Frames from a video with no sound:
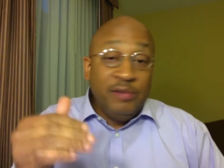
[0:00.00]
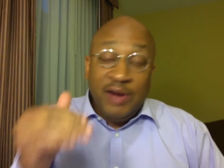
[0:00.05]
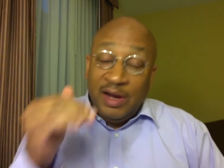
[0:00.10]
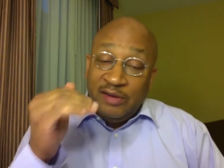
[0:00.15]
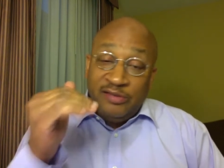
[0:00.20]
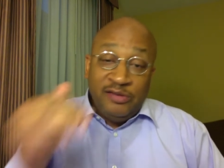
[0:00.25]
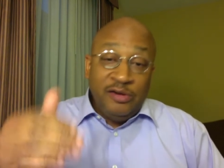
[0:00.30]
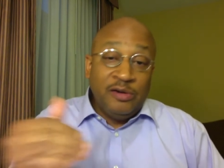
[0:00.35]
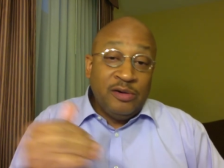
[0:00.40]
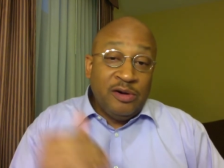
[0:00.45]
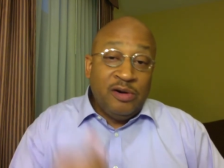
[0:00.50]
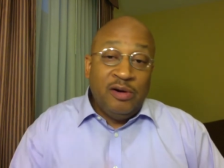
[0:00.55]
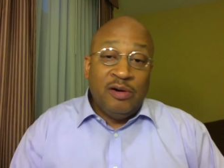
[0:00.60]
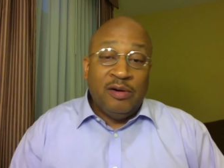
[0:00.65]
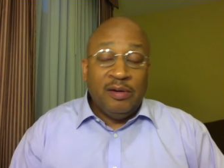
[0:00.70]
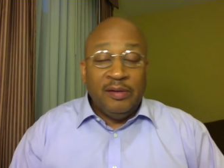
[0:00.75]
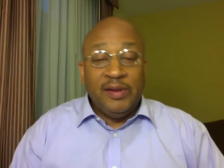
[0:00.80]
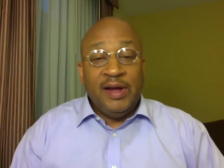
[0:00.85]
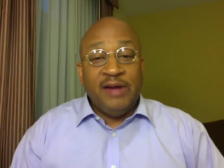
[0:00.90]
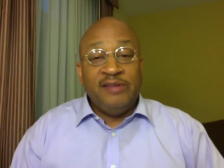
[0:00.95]
That's your
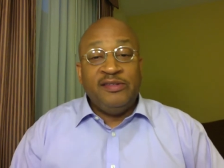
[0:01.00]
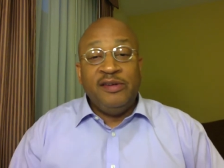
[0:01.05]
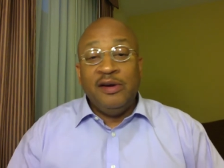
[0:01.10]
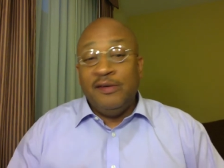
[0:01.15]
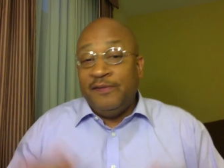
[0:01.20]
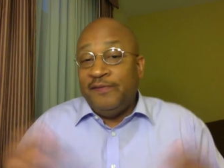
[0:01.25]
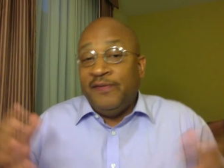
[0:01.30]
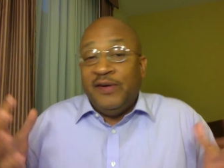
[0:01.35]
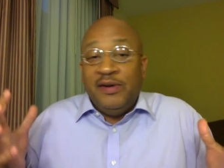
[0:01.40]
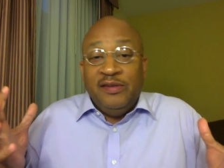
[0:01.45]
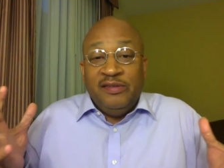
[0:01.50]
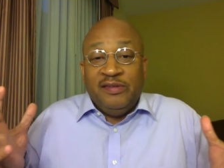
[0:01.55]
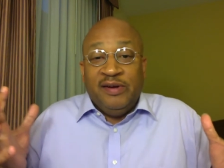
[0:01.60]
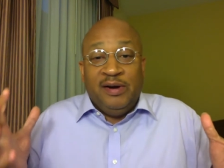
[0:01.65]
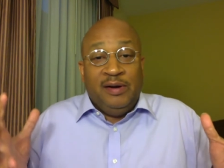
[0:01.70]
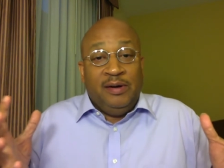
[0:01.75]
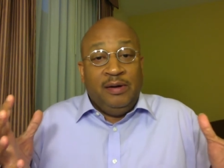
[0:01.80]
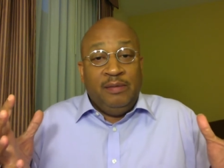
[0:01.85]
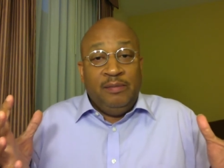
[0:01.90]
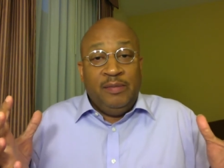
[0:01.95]
call. That's your fun
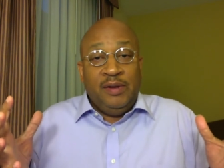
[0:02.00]
time.